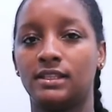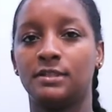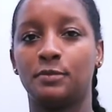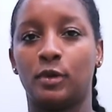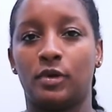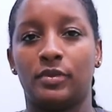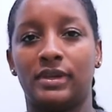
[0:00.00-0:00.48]
this
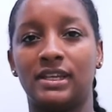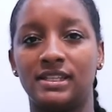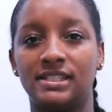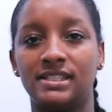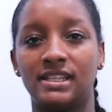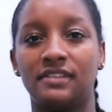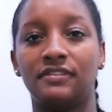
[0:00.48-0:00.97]
point we can
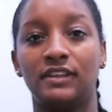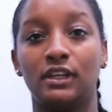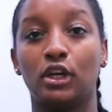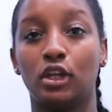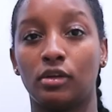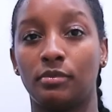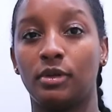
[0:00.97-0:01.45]
safely
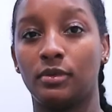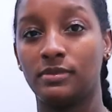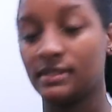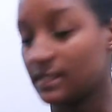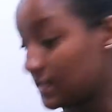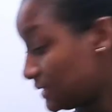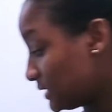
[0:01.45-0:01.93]
color me
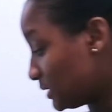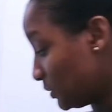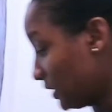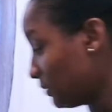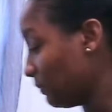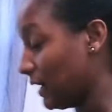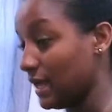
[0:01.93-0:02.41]
obsessed
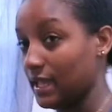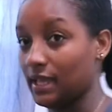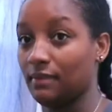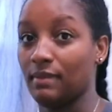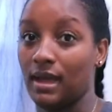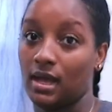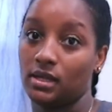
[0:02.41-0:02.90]
with
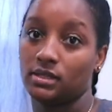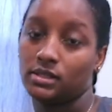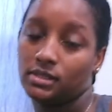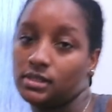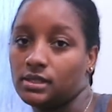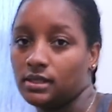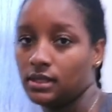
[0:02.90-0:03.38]
buying
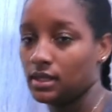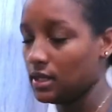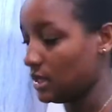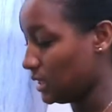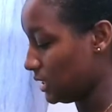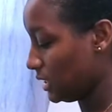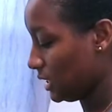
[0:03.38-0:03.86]
bags
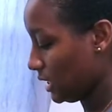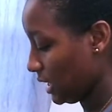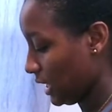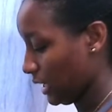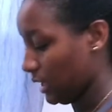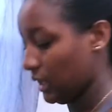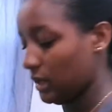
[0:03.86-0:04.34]

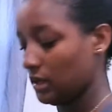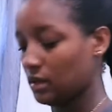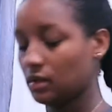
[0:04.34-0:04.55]
i